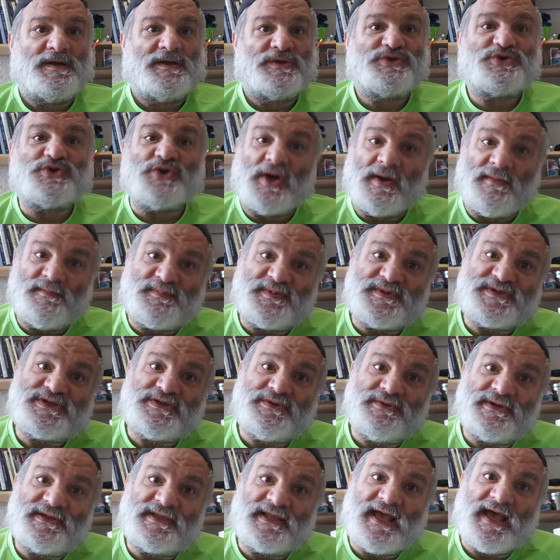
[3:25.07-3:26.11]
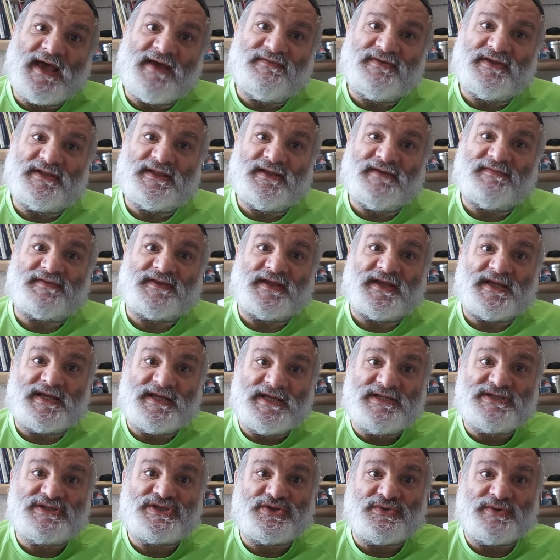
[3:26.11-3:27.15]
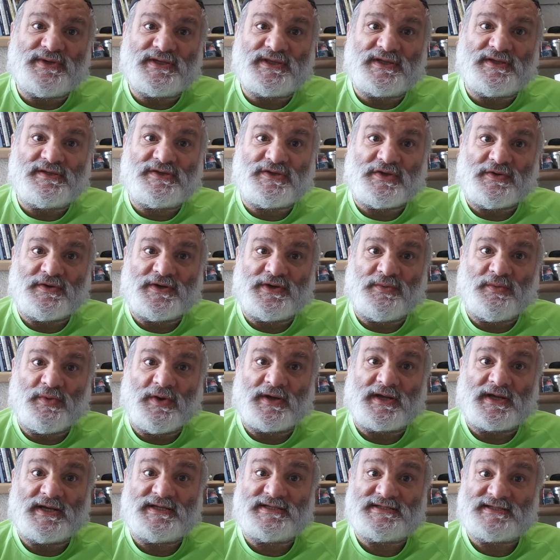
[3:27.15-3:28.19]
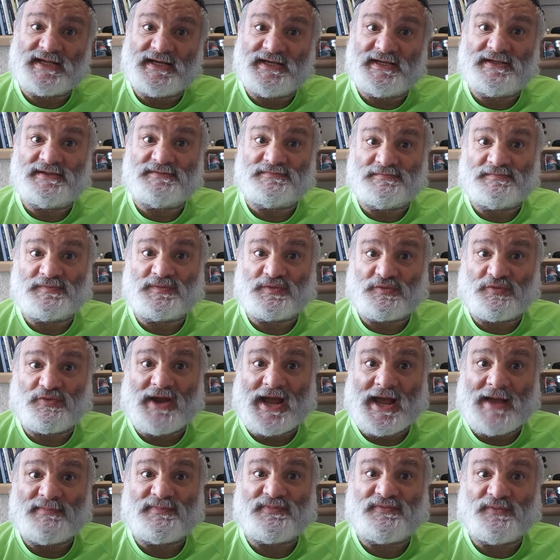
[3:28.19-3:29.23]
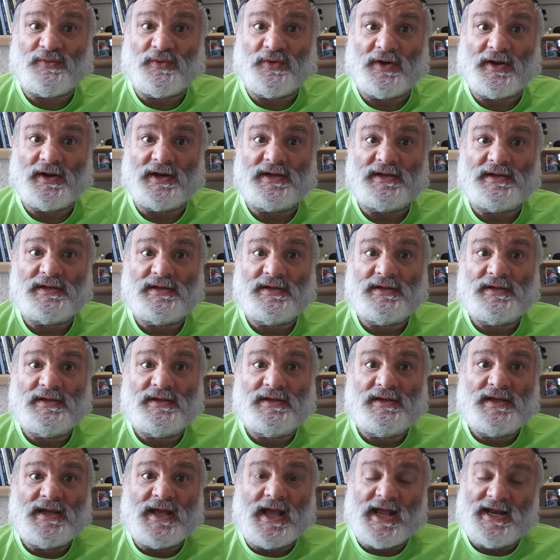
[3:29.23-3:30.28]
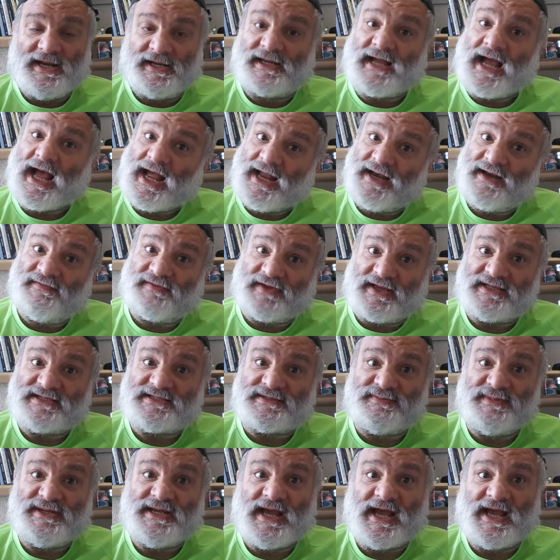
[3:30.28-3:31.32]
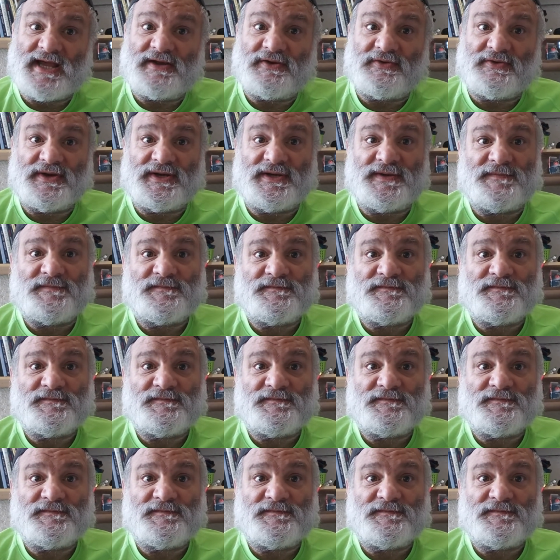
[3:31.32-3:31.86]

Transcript: Trump is doing the heavy lifting. He's doing the dirty work, and he's getting crap for it. And it kind of gets me angry.